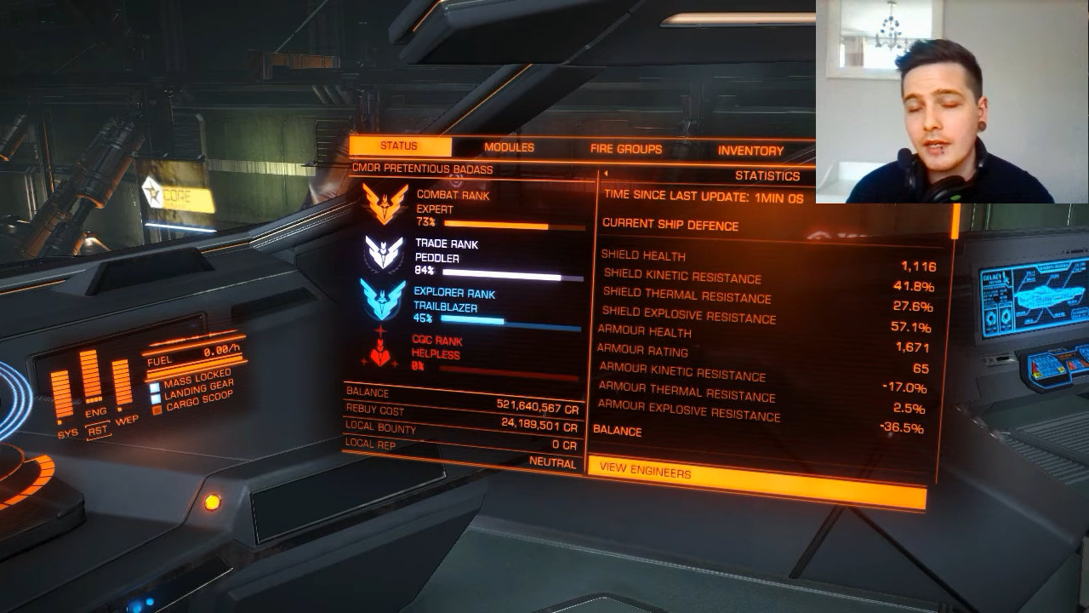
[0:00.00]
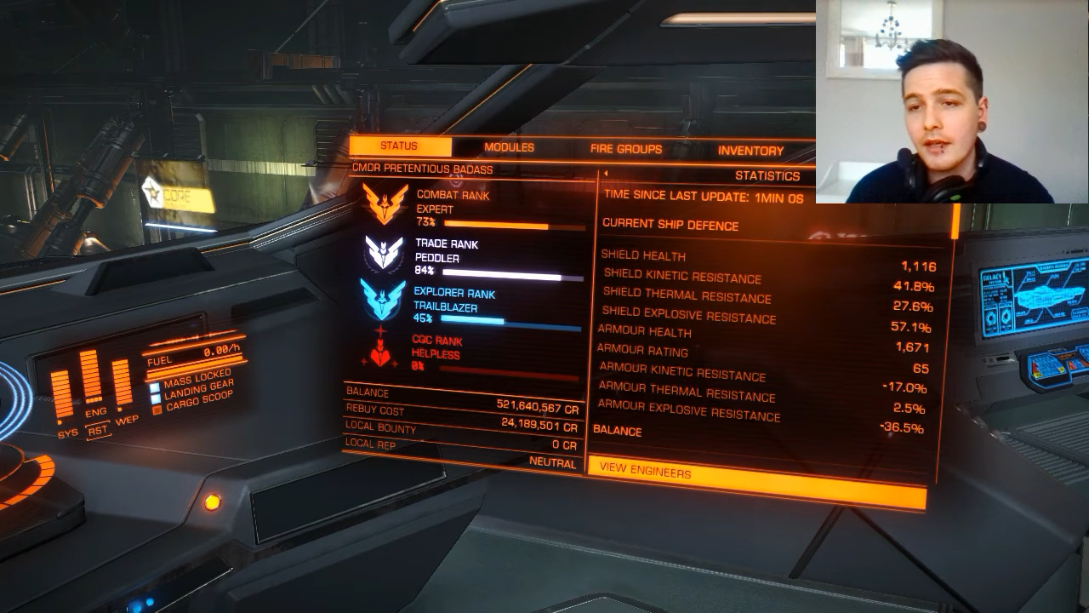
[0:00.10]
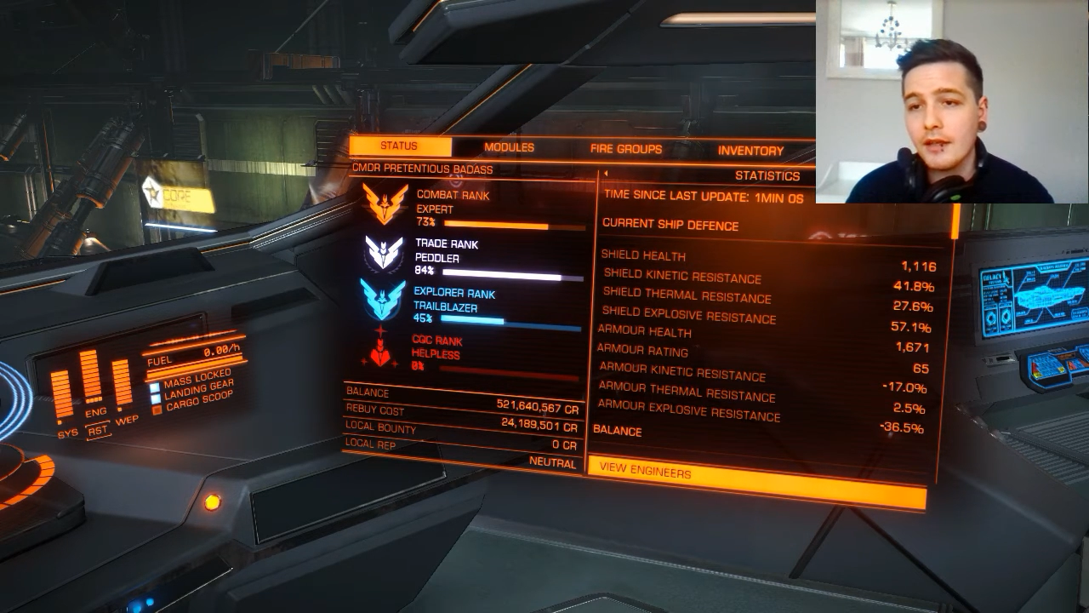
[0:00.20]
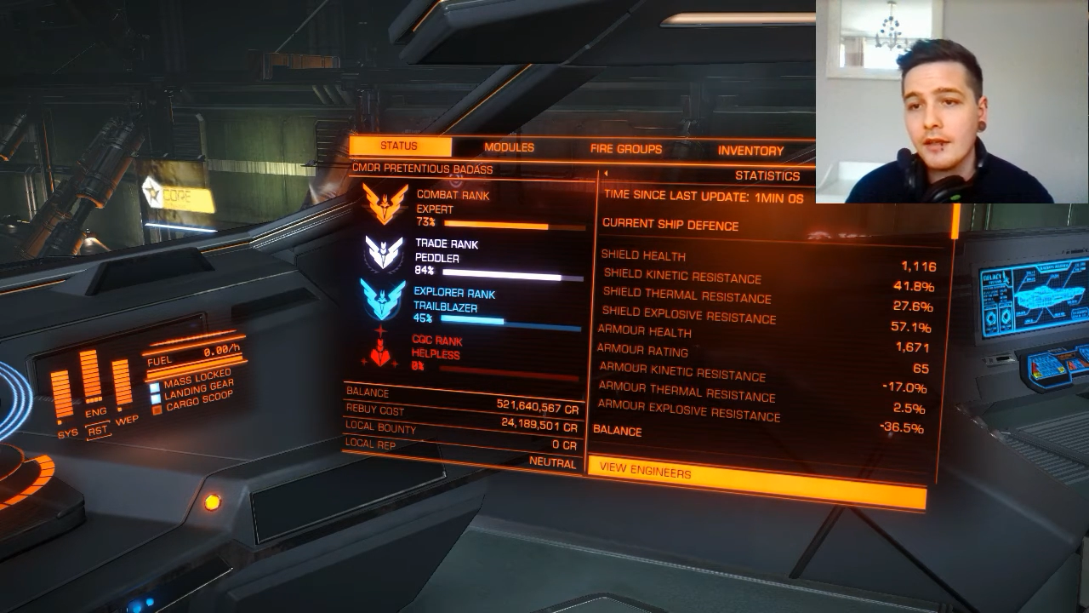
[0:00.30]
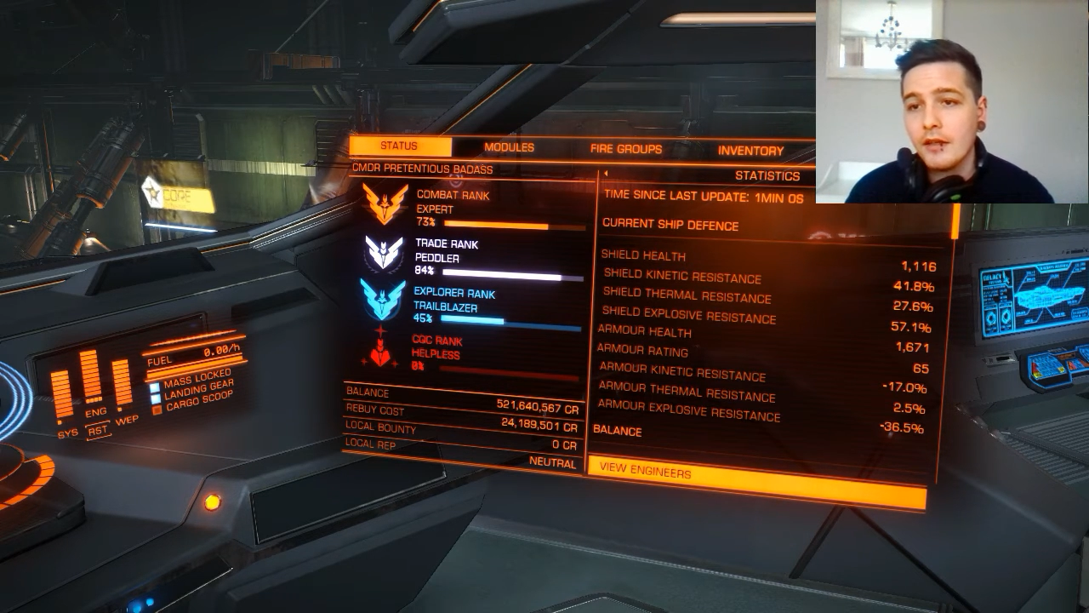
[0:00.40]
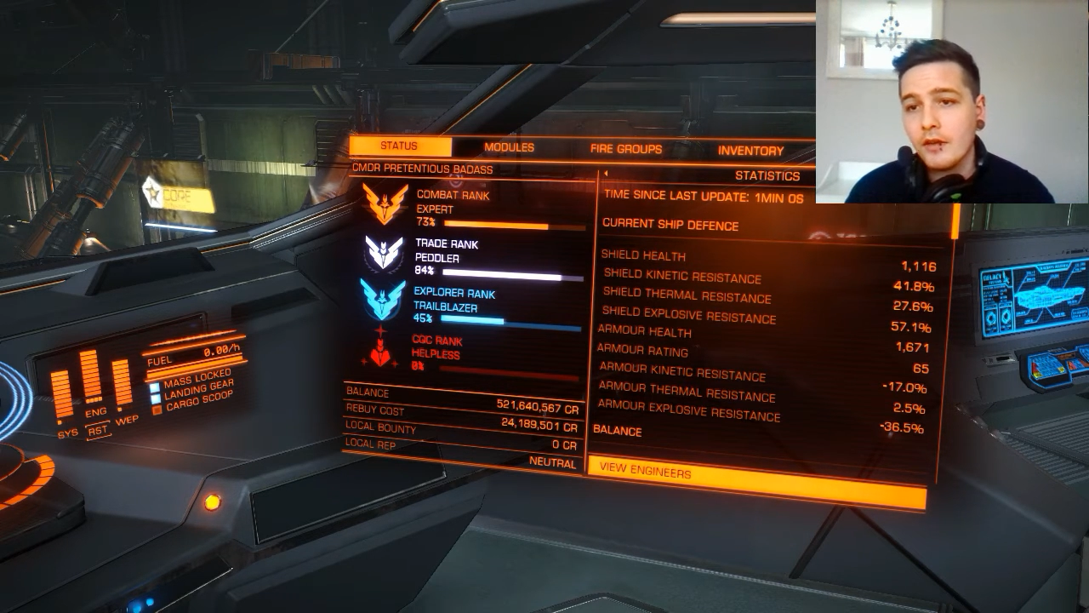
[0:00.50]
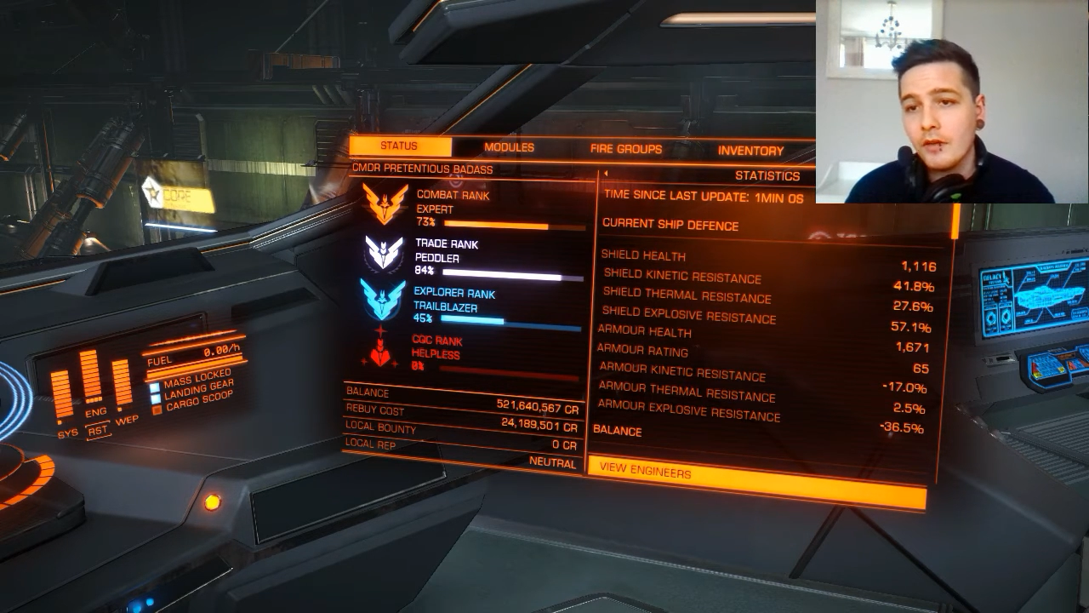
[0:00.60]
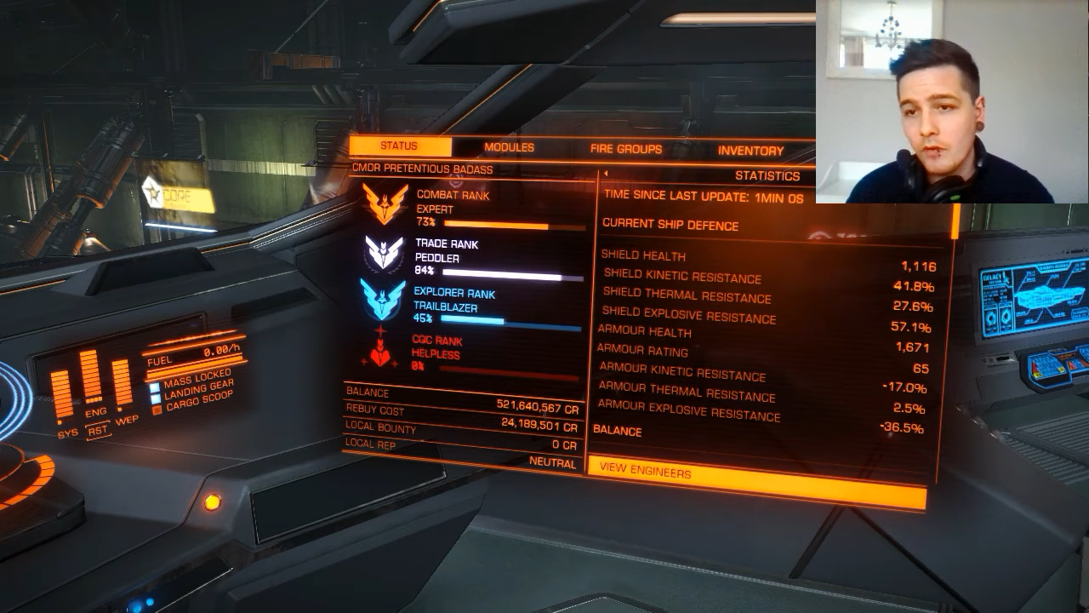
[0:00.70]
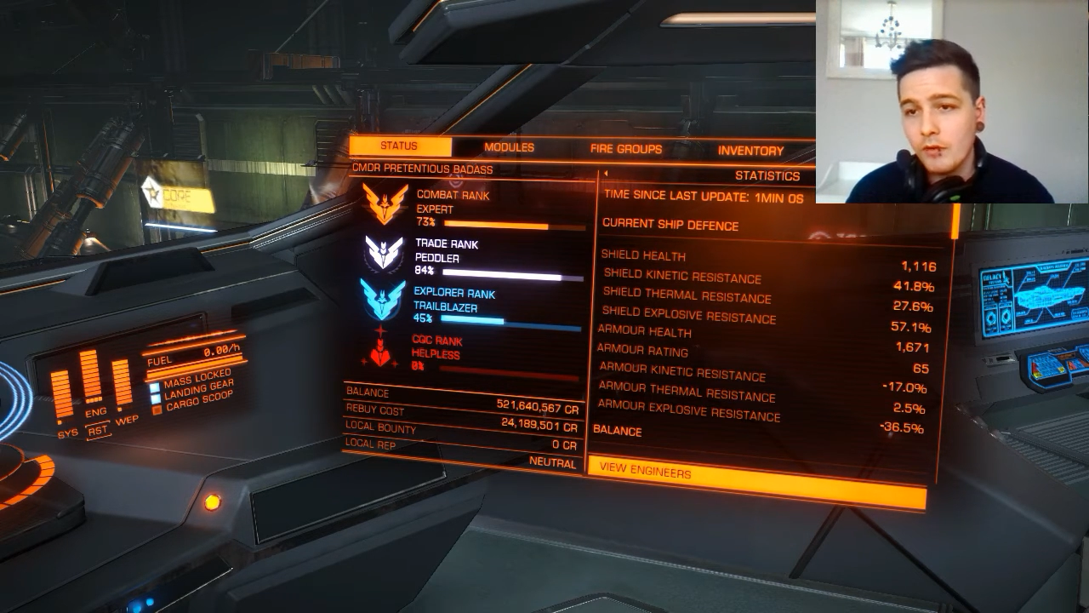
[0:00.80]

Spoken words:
get hull